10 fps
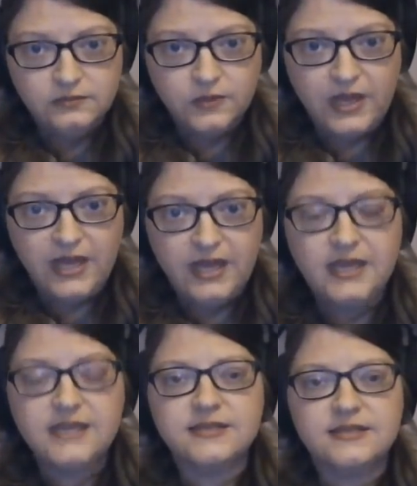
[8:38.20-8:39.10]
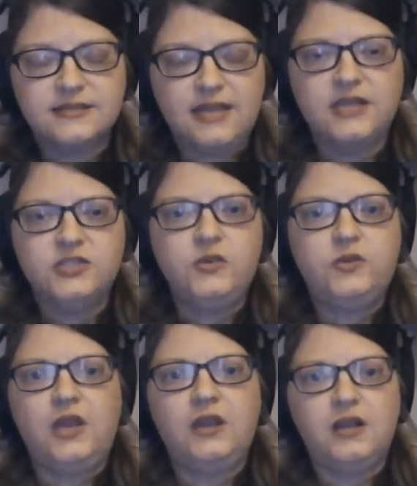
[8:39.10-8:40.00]
okay, is the statute
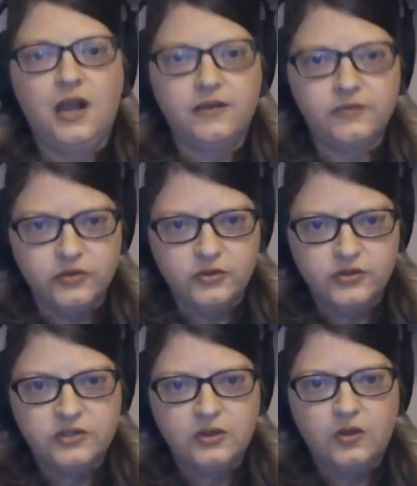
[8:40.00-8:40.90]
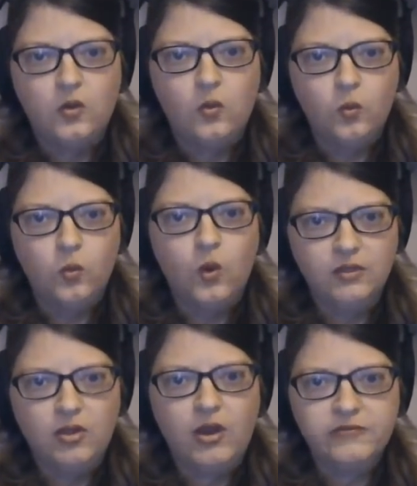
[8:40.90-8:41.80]
that governs
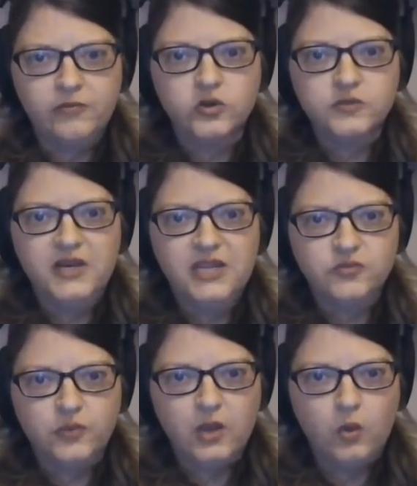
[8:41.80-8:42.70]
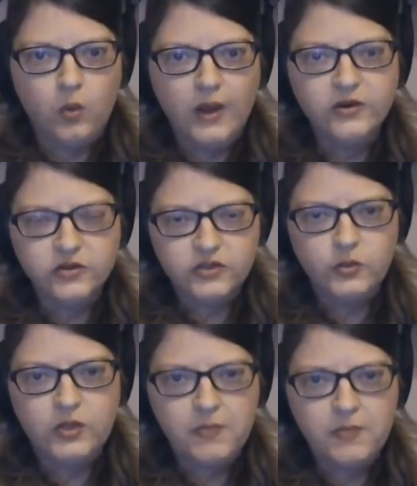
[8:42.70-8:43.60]
what law enforcement is required to
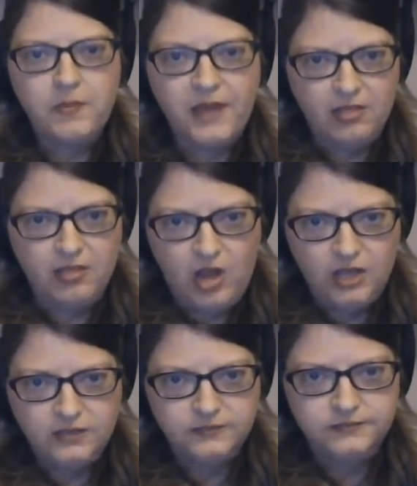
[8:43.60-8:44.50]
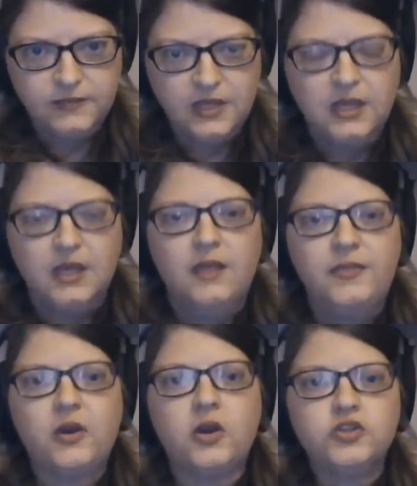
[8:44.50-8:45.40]
keep by law.
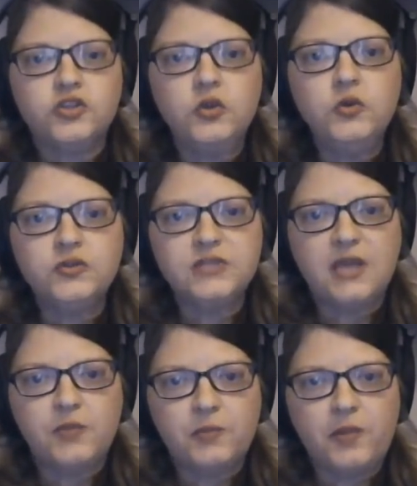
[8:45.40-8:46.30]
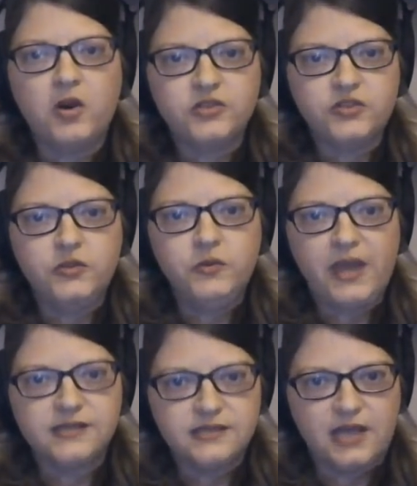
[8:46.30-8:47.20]
There are two separate parts to
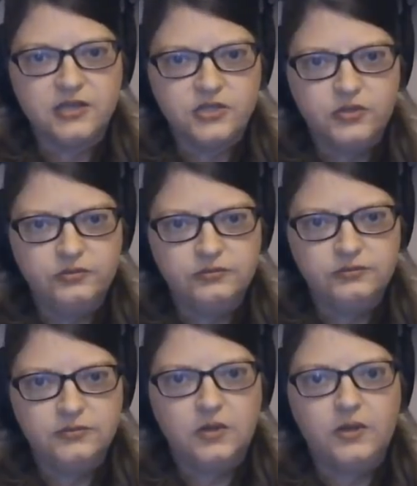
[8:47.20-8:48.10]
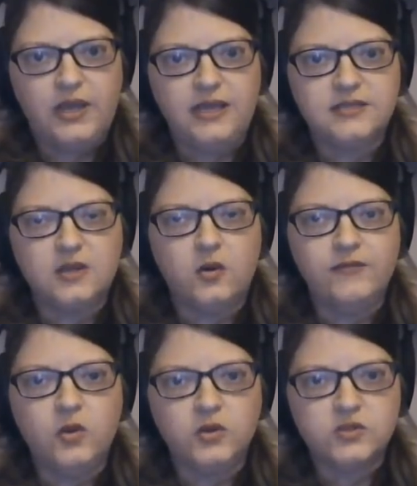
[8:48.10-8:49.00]
that statute. Okay, so
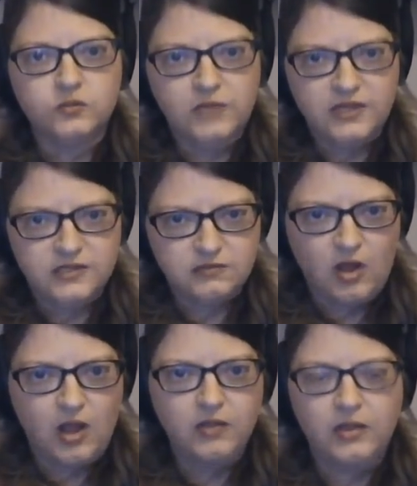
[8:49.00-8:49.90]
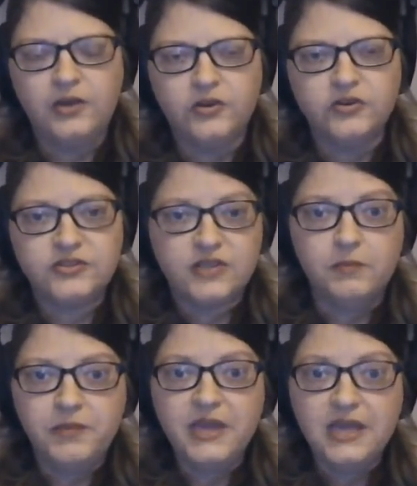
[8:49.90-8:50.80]
even though it's all under
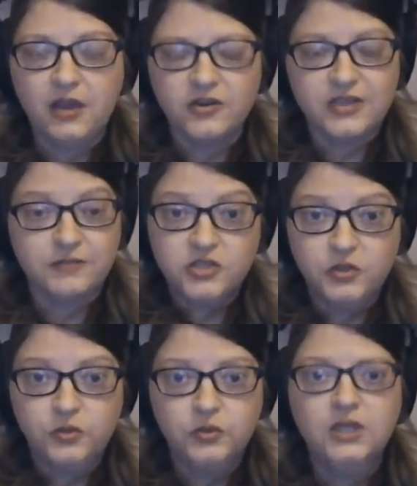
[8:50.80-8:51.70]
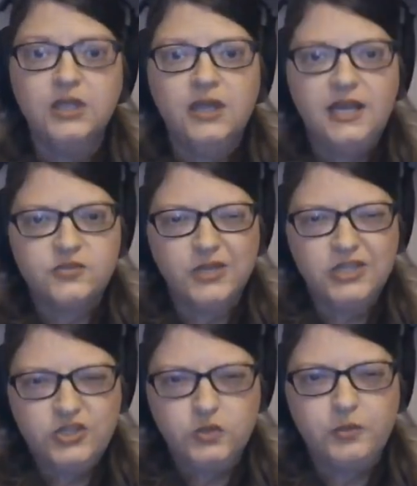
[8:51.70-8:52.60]
sub B or sub 2, it's
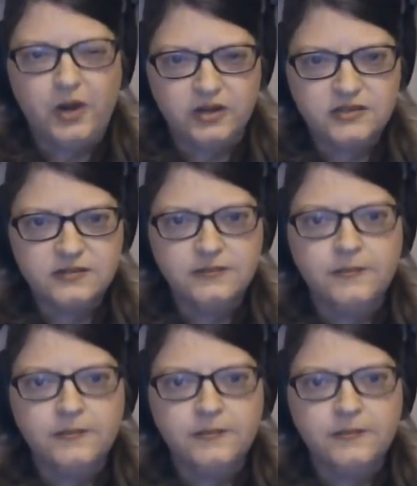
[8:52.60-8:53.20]
really two parts.